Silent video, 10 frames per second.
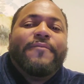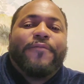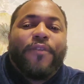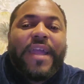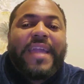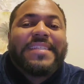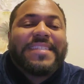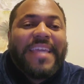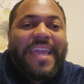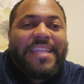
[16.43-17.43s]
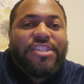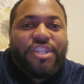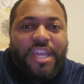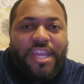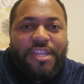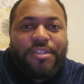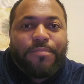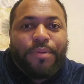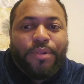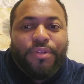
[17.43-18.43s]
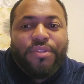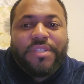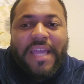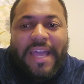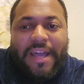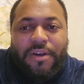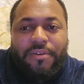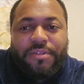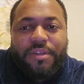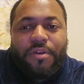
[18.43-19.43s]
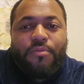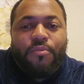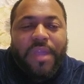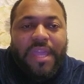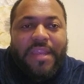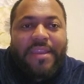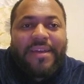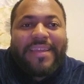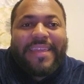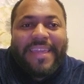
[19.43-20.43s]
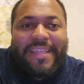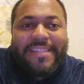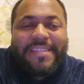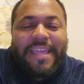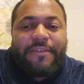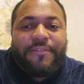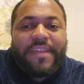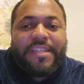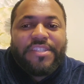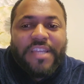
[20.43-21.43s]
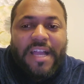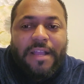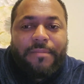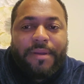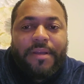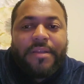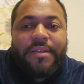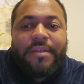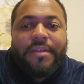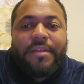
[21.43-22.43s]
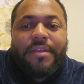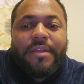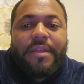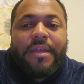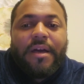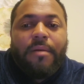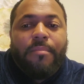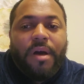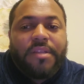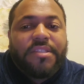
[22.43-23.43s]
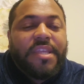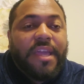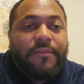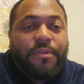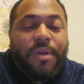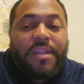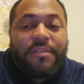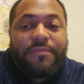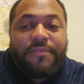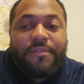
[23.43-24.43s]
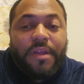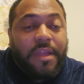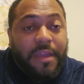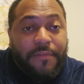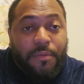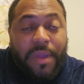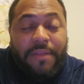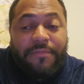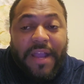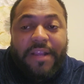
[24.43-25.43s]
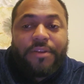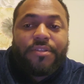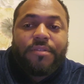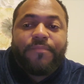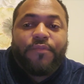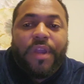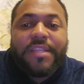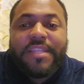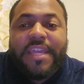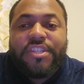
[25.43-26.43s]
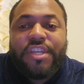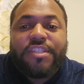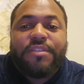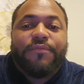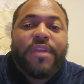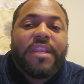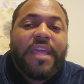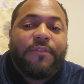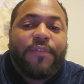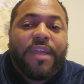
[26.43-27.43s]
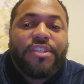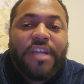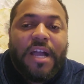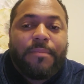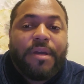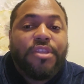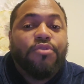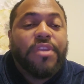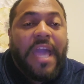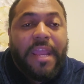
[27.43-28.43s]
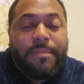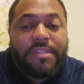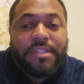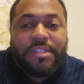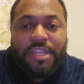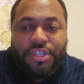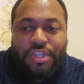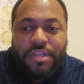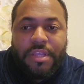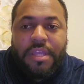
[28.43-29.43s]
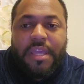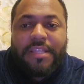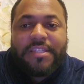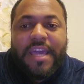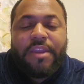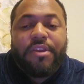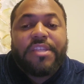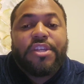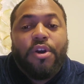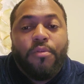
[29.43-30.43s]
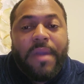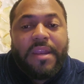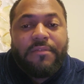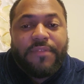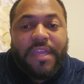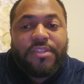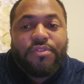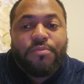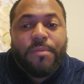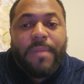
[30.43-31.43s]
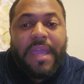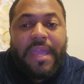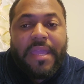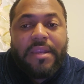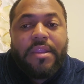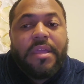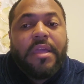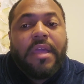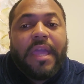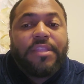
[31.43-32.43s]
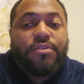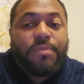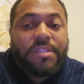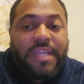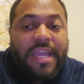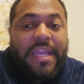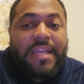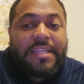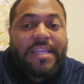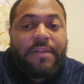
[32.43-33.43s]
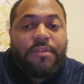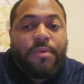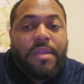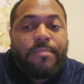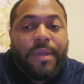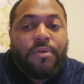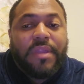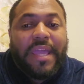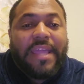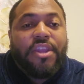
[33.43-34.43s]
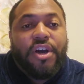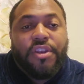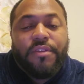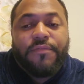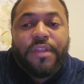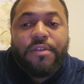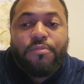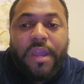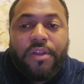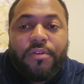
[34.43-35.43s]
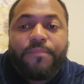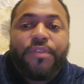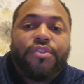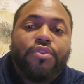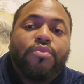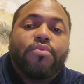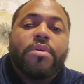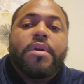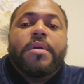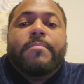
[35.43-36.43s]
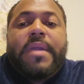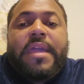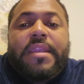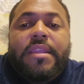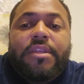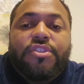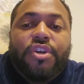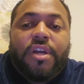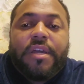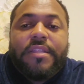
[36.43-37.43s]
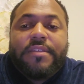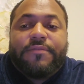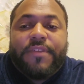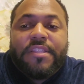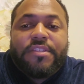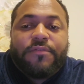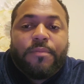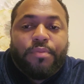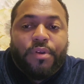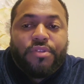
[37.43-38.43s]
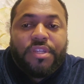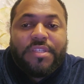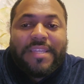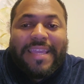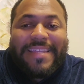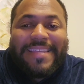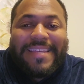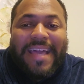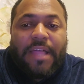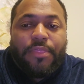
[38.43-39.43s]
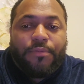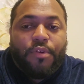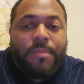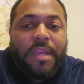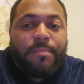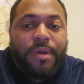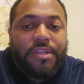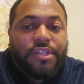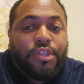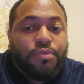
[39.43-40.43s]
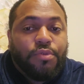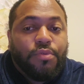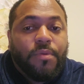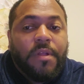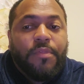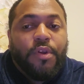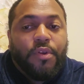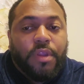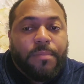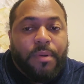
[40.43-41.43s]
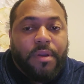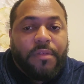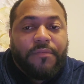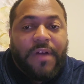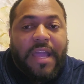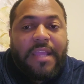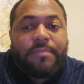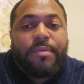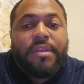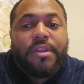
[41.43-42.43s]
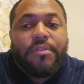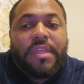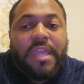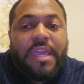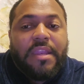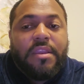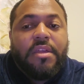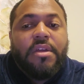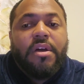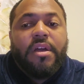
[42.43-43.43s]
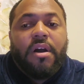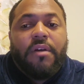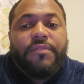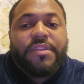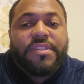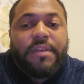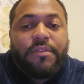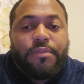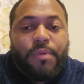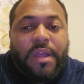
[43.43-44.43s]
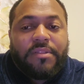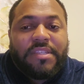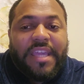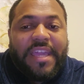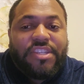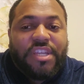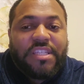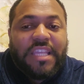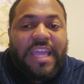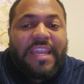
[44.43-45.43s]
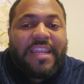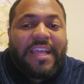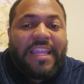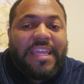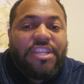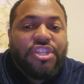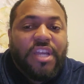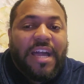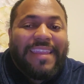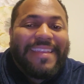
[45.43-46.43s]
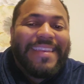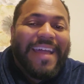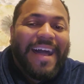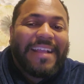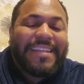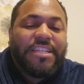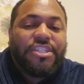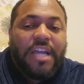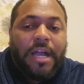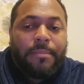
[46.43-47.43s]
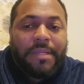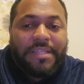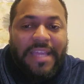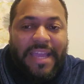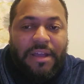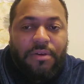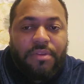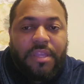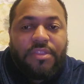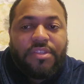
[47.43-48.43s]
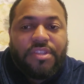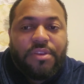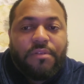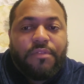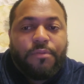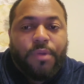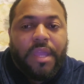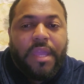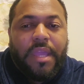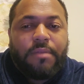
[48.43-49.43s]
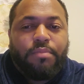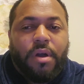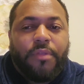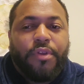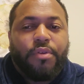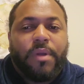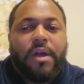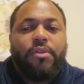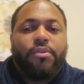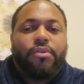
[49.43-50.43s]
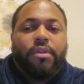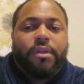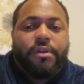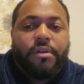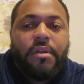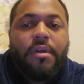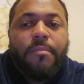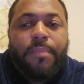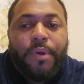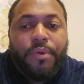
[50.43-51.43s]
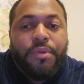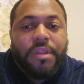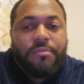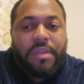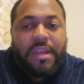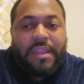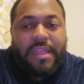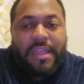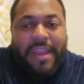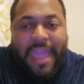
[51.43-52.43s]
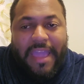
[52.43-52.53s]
Frank Sanchez pulls out a win against Efe Ajagba amongst the heavyweight fighters. Frank Sanchez defeated Efe Ajagba unanimous decision in Saturday's co-main event to remain and to retain his heavyweight belt and undefeated record. The two men took defensive approaches and did not throw many punches through the early part of the fight, but near the end of the seventh round, Sanchez landed a clean shot and knocked Ajagba down in the center of the ring. It brought the crowd earlier booed in